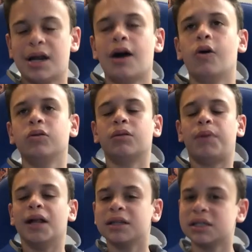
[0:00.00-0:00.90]
Now, the
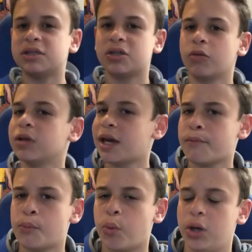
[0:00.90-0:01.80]
Pelicans don't really
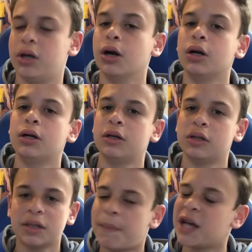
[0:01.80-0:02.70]
have a point guard.
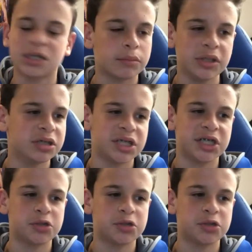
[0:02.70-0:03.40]
The past couple of years, they